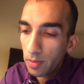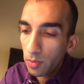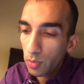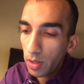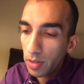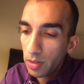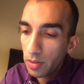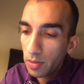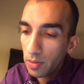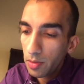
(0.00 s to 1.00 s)

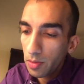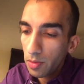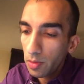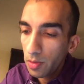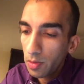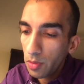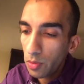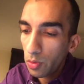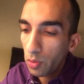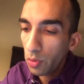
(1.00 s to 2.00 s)
1,
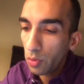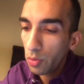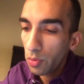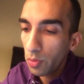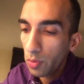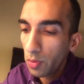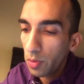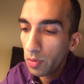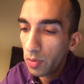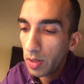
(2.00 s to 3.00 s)

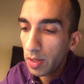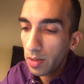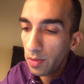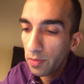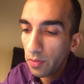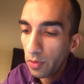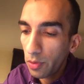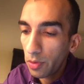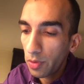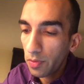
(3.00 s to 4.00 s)
2, 3,
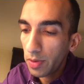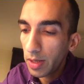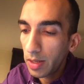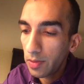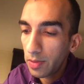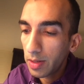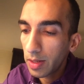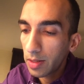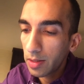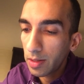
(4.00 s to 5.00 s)
4, 5,
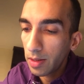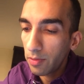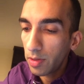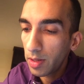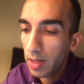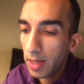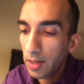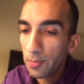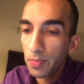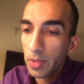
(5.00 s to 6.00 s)
6, 7,
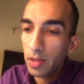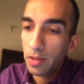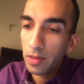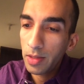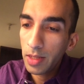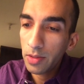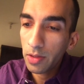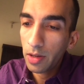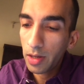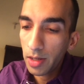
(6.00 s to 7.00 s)
8. These
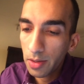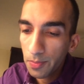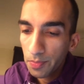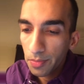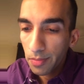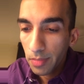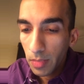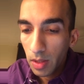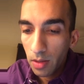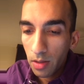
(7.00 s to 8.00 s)
are
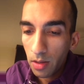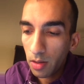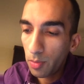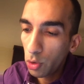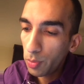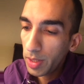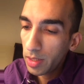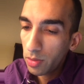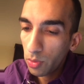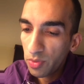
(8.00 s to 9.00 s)
blue
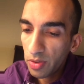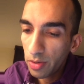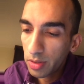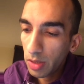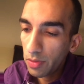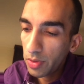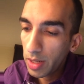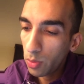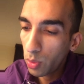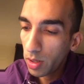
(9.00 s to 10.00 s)
beads. We go 7
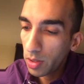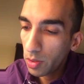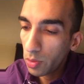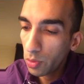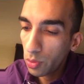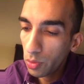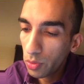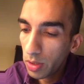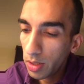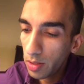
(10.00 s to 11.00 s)
red. 1,
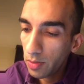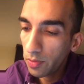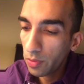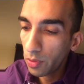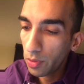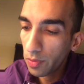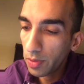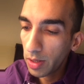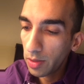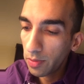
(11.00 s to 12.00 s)
2, 3, 4,
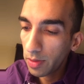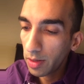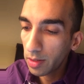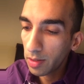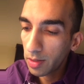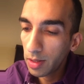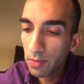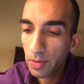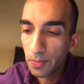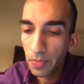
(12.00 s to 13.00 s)
5, 6,
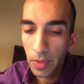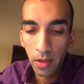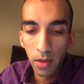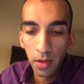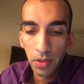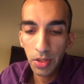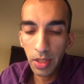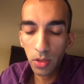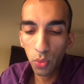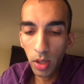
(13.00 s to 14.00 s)
7. She
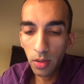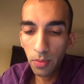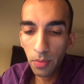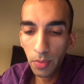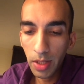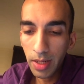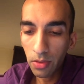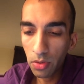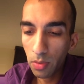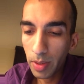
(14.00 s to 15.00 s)
takes one bead
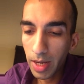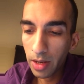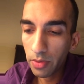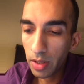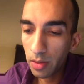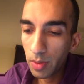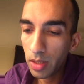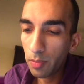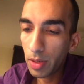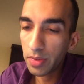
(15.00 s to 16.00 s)
out of the bag at random and
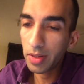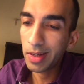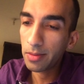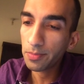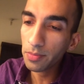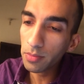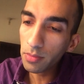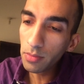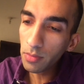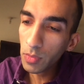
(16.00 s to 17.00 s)
replaces it.
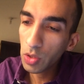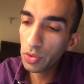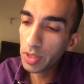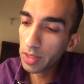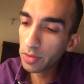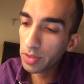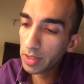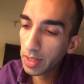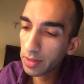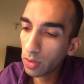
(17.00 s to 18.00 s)
She
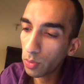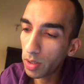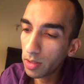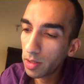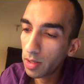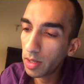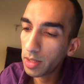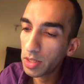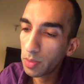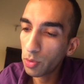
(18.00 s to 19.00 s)
takes out one and
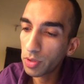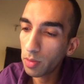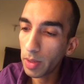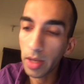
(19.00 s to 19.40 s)
then she puts it back.